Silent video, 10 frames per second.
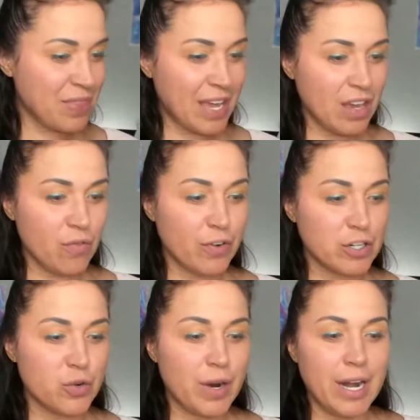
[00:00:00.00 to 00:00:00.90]
Thank you for
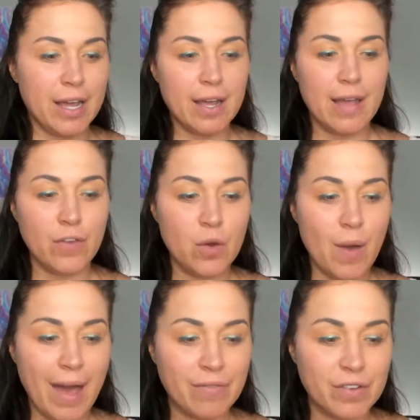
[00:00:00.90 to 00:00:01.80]
joining. If you
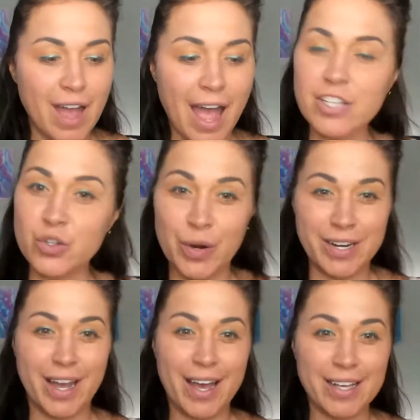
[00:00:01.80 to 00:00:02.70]
have not
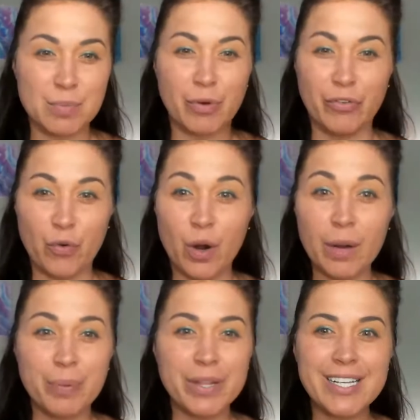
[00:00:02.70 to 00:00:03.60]
joined us before,
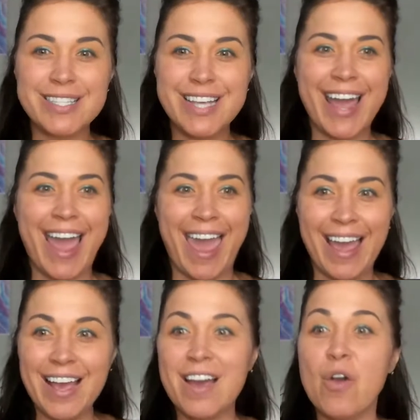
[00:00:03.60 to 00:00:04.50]
please say hey.